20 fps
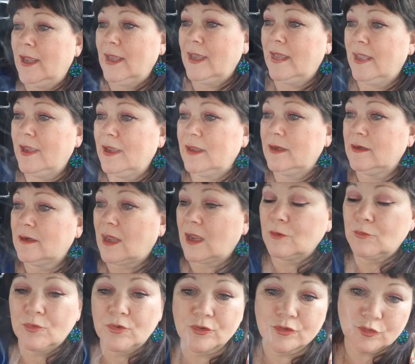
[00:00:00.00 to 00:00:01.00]
And I
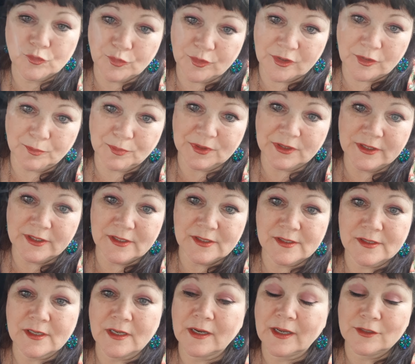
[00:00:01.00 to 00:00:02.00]
worked with the
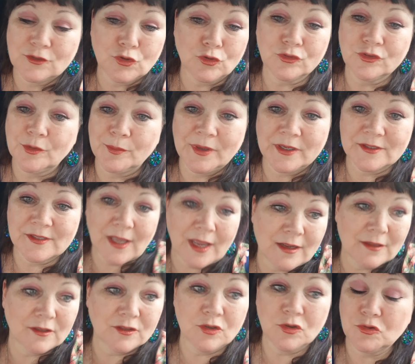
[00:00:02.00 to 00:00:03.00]
police and I told them
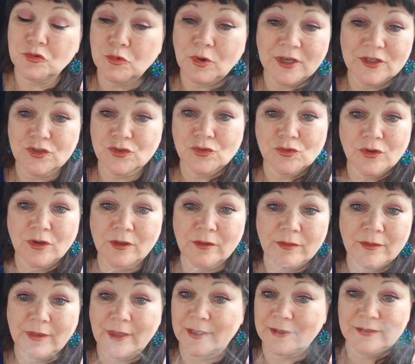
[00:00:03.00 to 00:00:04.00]
exactly who I saw
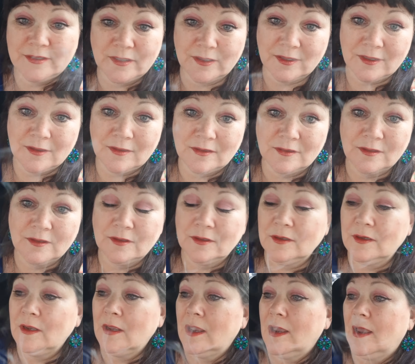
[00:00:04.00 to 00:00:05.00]
that did it.
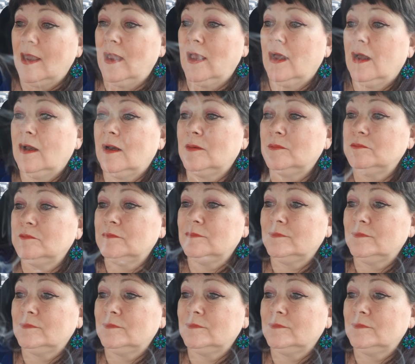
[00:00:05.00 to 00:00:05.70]
And